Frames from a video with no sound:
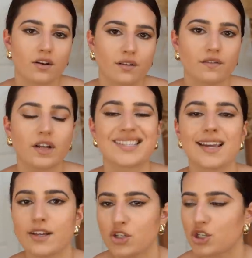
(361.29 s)
of
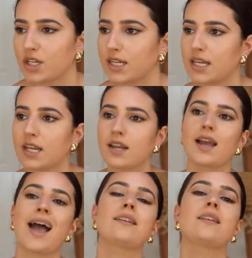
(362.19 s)
attention
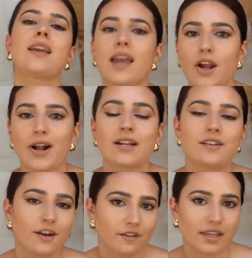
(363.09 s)
and care and
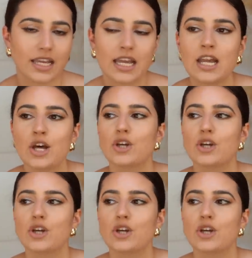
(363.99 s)
loving.